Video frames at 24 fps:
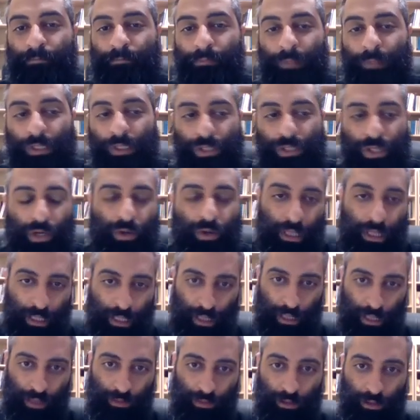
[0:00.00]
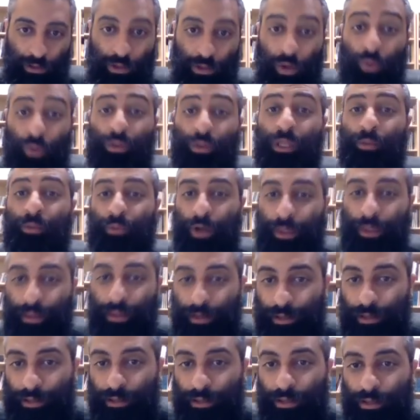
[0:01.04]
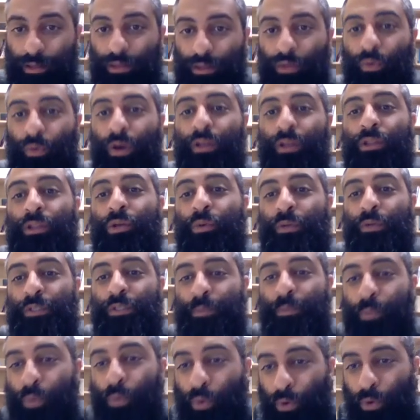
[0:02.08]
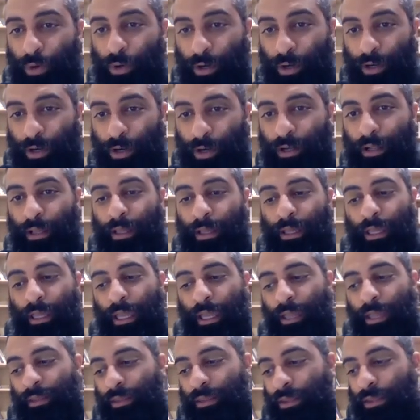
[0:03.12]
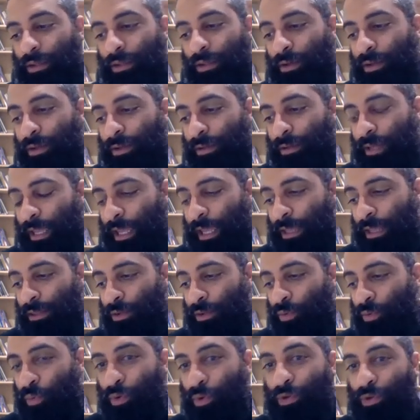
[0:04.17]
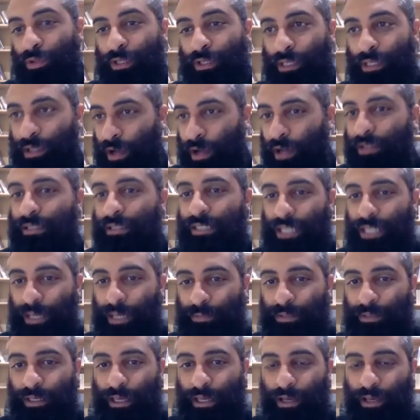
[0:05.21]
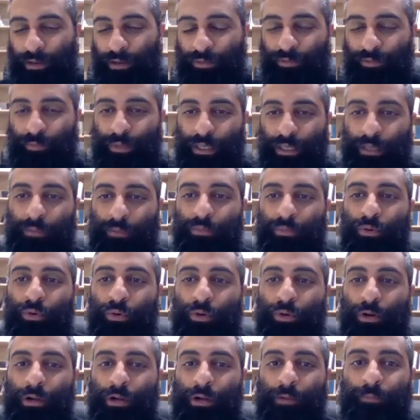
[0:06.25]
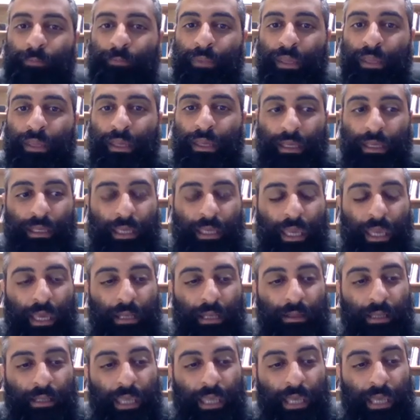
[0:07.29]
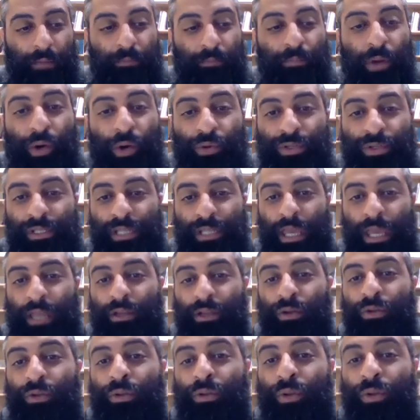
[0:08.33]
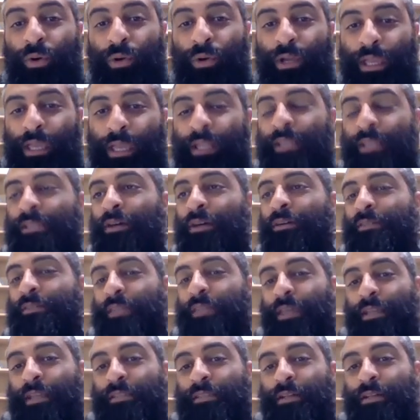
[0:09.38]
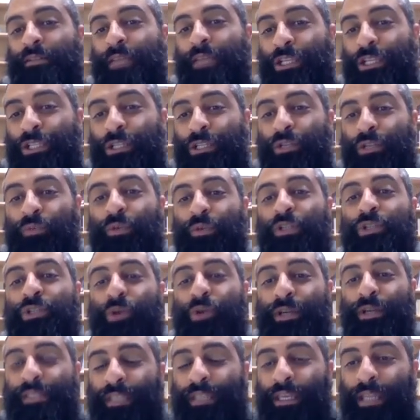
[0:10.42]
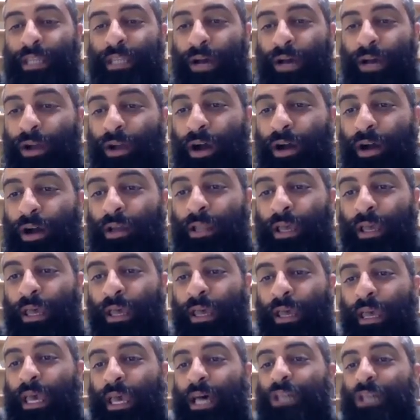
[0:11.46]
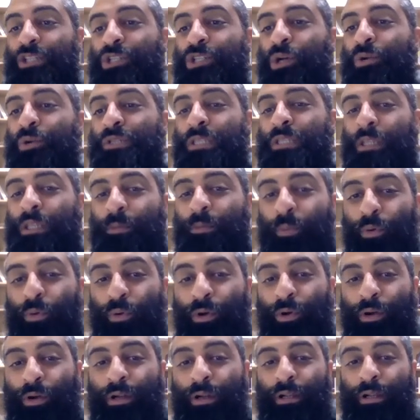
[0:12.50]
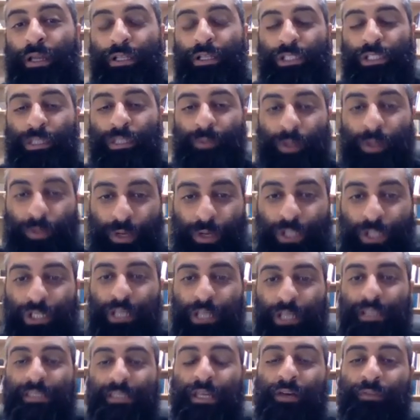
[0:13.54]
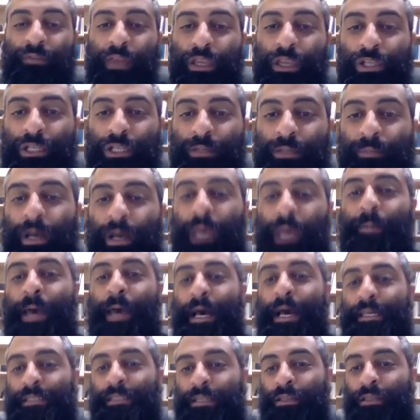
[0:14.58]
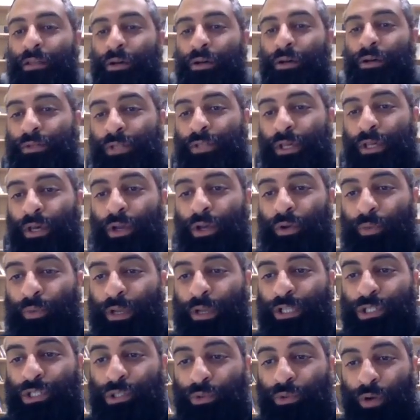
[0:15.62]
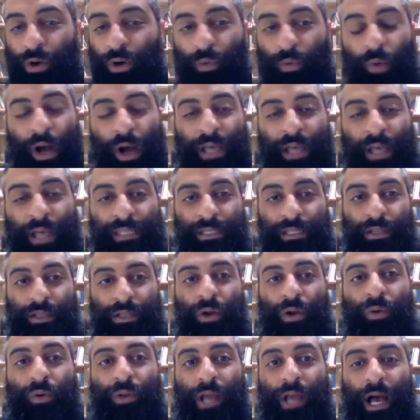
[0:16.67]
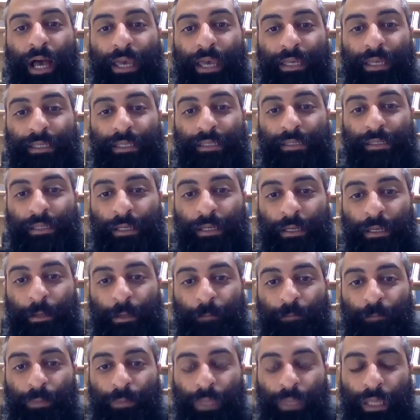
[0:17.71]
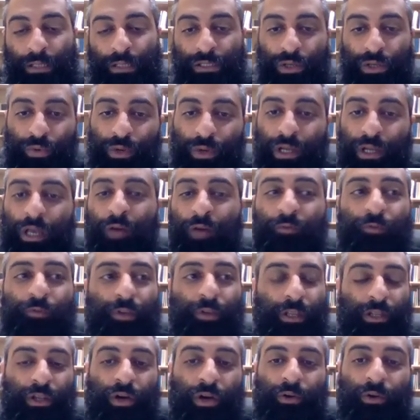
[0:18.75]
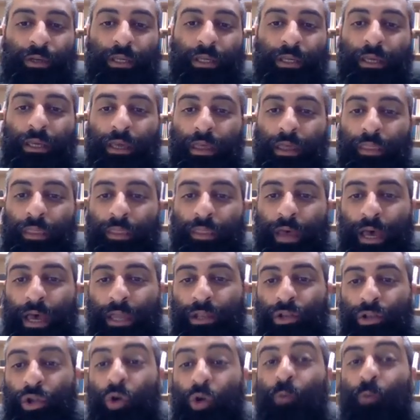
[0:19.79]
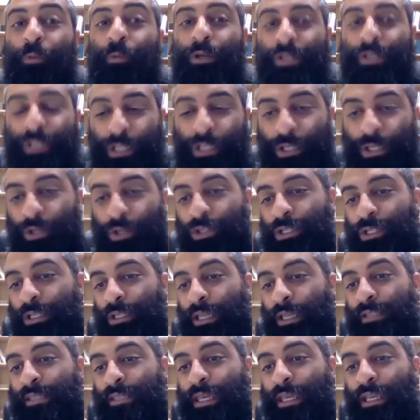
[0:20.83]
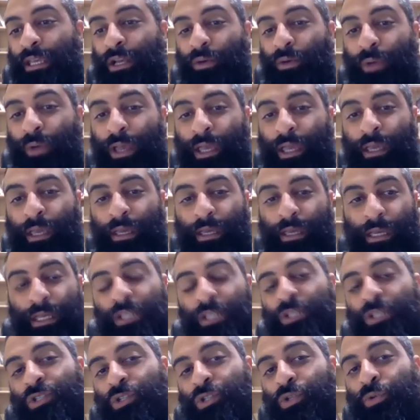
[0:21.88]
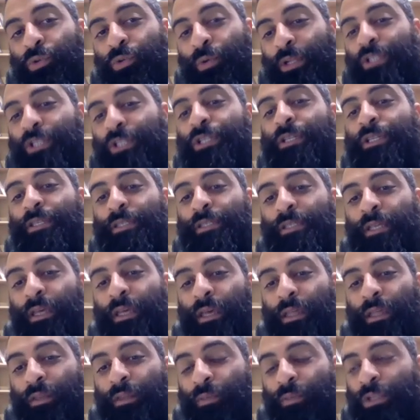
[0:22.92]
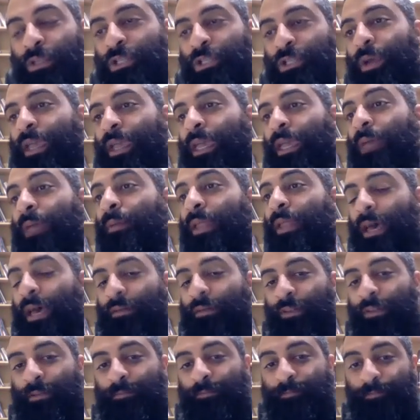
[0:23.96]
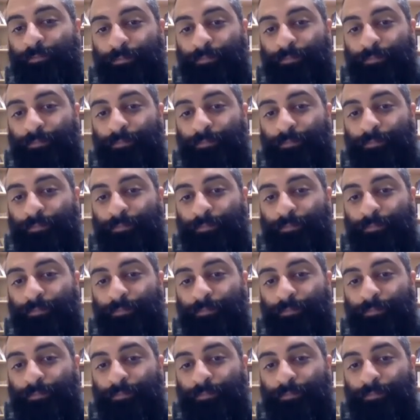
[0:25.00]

So the lowly brother, the one who is poor in the in the worldly concept of being poor, can can boast and glory in his exaltation, rejoicing in how God has chosen the poor to be rich in salvation, bypassing those rich who are wise in their own eyes. And so we're comforted knowing that no persecution can take away his true riches, which await him in heaven.